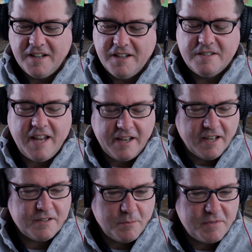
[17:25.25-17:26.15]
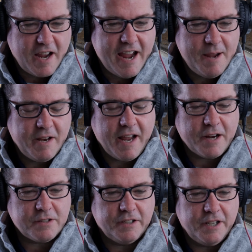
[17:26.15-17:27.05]
Taking some time and
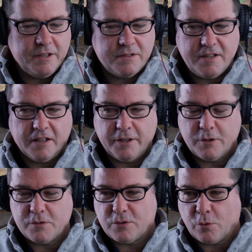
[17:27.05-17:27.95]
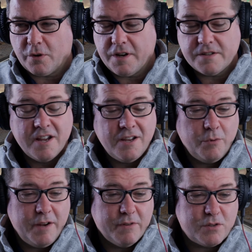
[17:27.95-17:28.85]
actually telling those stories.
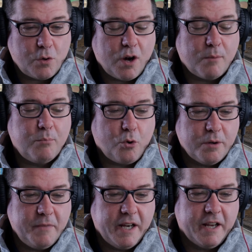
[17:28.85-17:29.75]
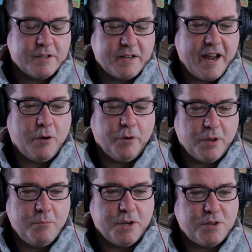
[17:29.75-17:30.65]
We even start our board meetings now with
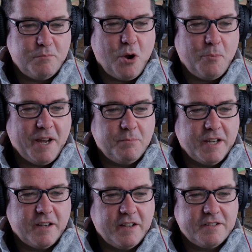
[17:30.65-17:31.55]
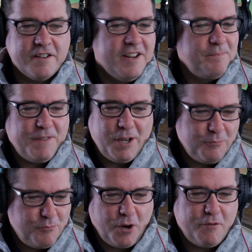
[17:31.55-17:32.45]
a mission moment because, where
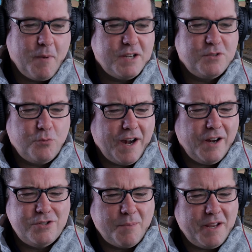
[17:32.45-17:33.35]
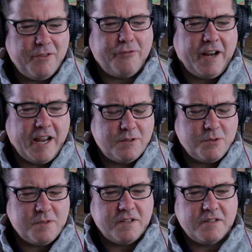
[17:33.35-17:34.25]
everybody's ready to jump in the
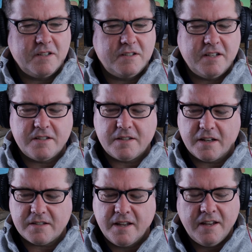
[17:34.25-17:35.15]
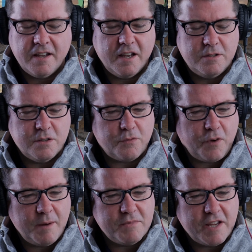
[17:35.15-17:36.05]
financials and the statistics, it just
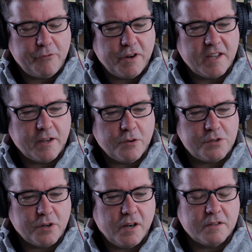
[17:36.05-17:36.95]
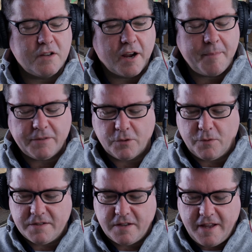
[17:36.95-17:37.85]
frames everything else you're going to talk about the
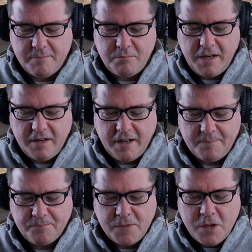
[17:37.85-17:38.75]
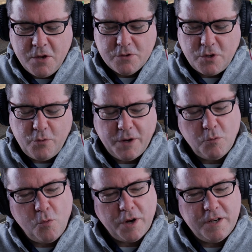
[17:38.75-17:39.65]
rest of that meeting. So
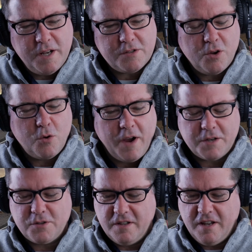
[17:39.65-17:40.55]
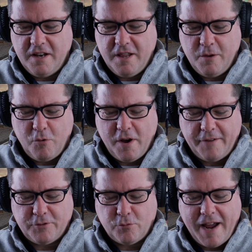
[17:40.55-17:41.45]
Quint, one additional question then, and then we'll
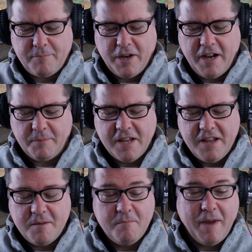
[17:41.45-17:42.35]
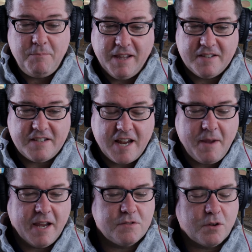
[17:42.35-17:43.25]
have to wrap up. It might be the same
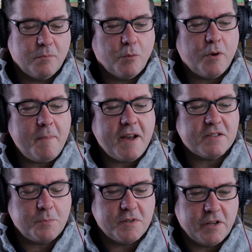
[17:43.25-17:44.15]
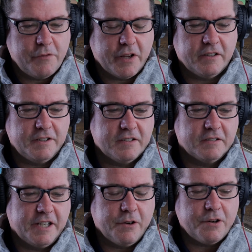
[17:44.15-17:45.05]
answer, but what about specifically to
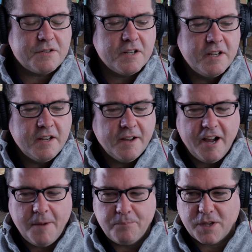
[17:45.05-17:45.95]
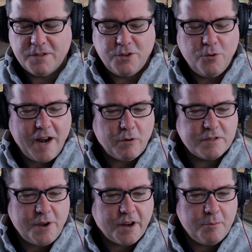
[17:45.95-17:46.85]
leaders? Because you and I were
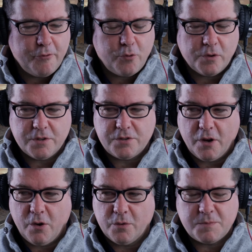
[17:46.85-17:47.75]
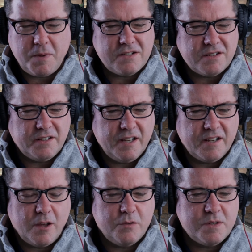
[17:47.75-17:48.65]
talking before the show, especially
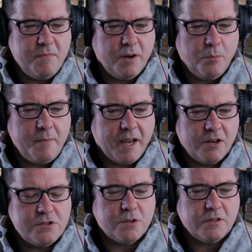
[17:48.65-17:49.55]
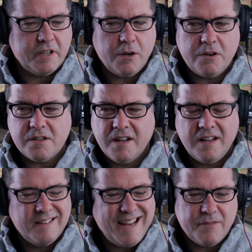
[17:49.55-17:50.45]
those middle manager leaders,
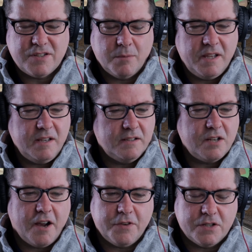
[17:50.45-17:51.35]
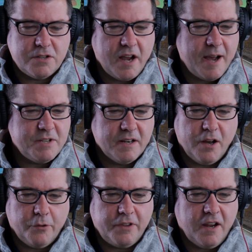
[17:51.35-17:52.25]
they have some of the toughest jobs in
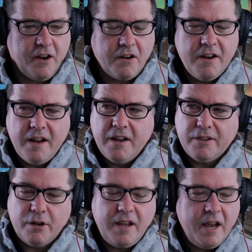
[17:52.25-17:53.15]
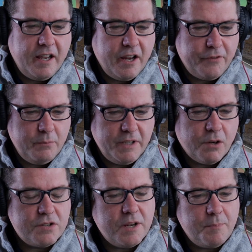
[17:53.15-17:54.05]
healthcare. They're getting it from
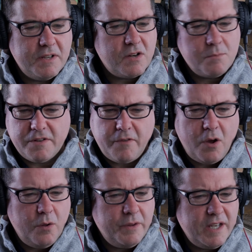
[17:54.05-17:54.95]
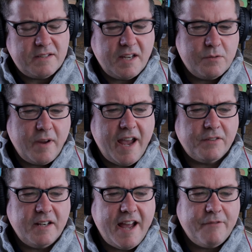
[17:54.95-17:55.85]
leadership in terms of all of these things we have
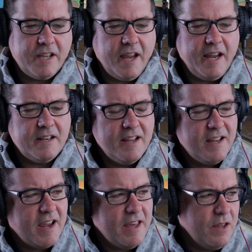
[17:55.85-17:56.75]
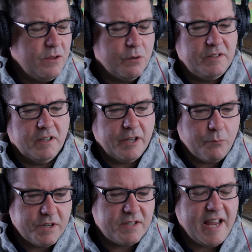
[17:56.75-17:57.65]
to navigate, and then they're dealing
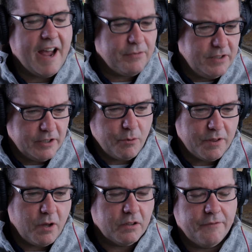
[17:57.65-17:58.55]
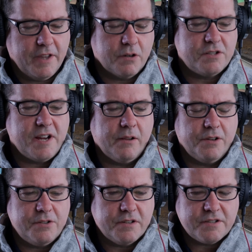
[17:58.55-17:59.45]
with staff, dealing with all of their
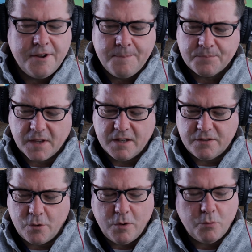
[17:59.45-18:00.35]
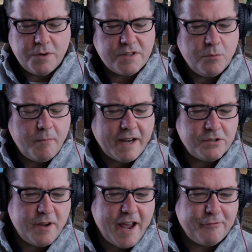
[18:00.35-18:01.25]
challenges. And so what wisdom
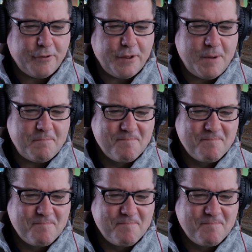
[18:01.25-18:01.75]
might you have for them?